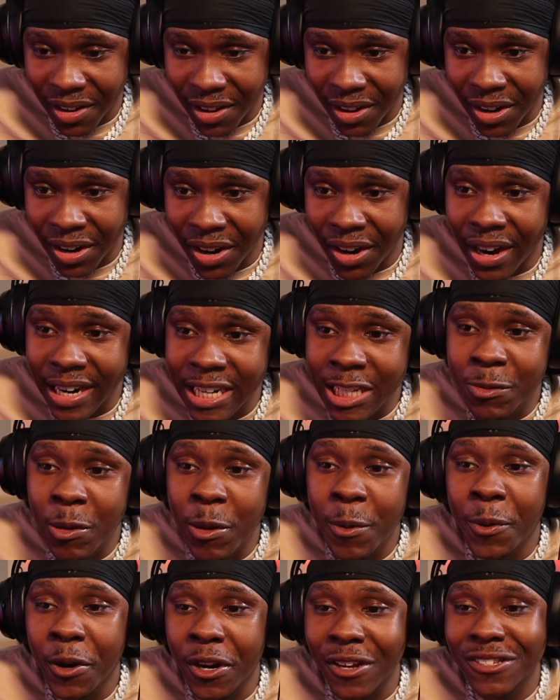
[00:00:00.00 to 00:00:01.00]
Oh, these
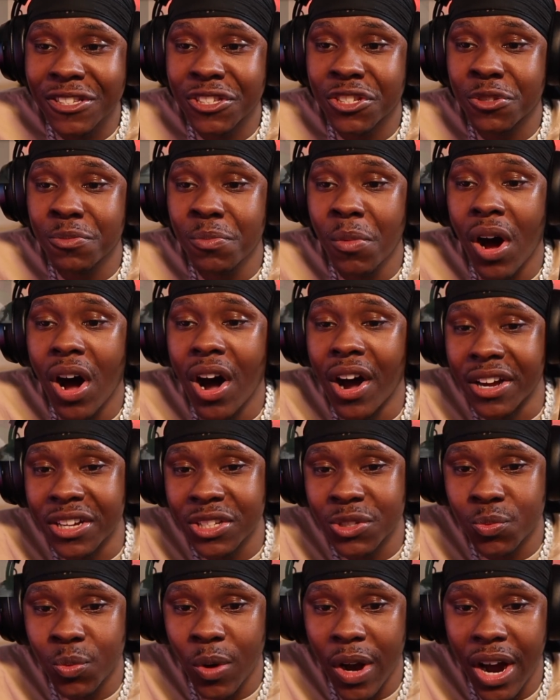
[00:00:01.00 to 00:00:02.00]
people are smart
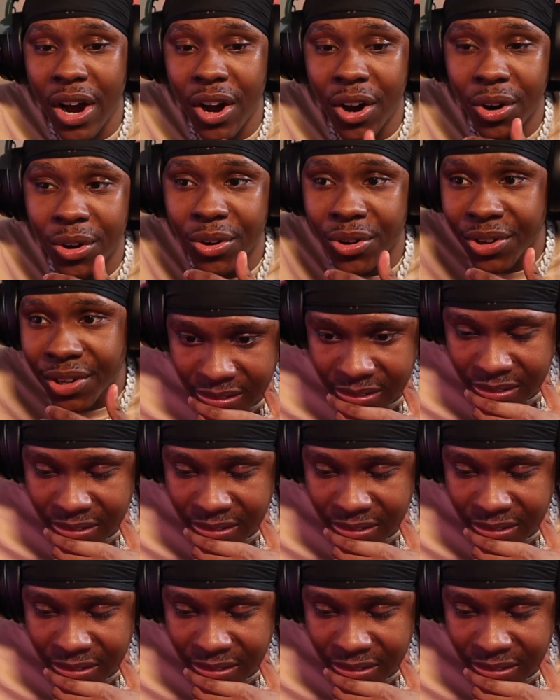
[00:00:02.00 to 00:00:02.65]
as well.